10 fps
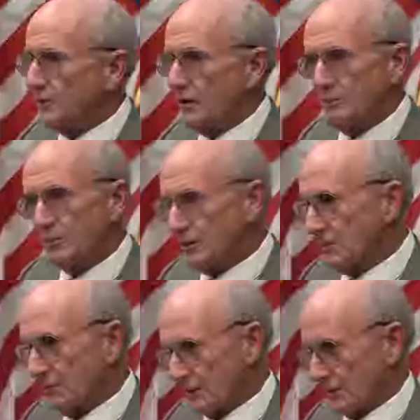don't
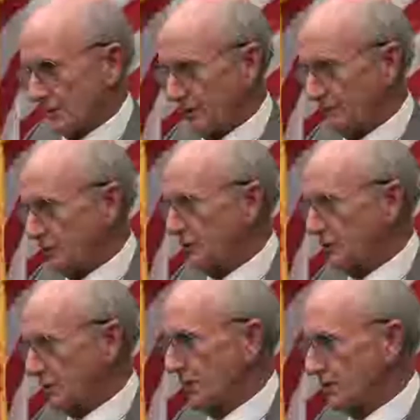build a bunker, even
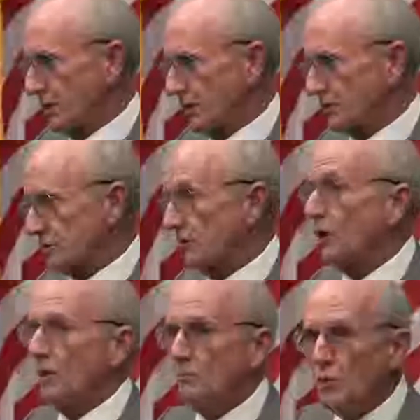though you're in a target
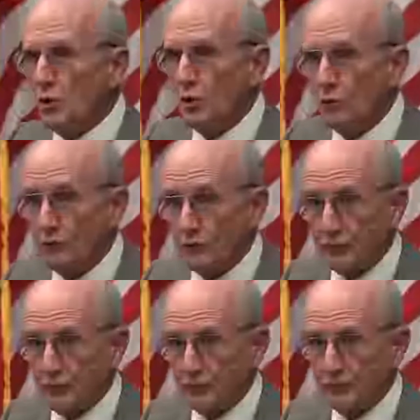zone.
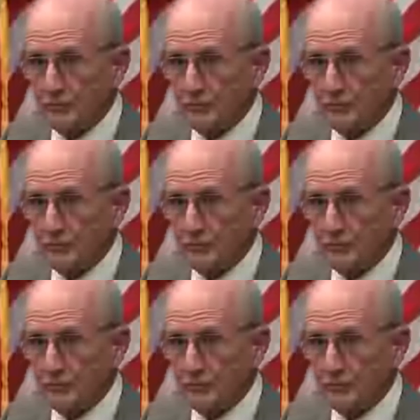Move!